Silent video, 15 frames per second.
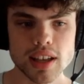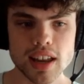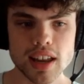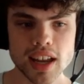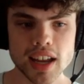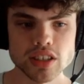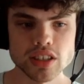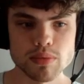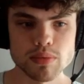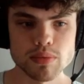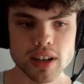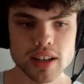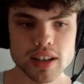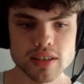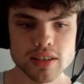And actually,
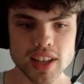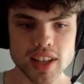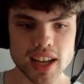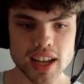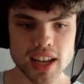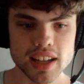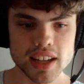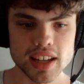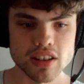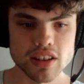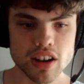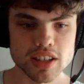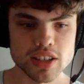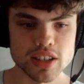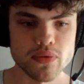because of that, it
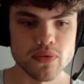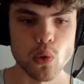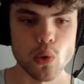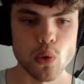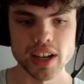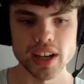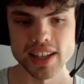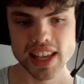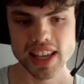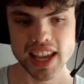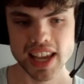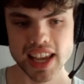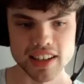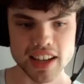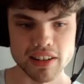costs 4 in his
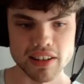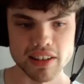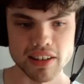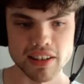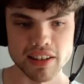hand now.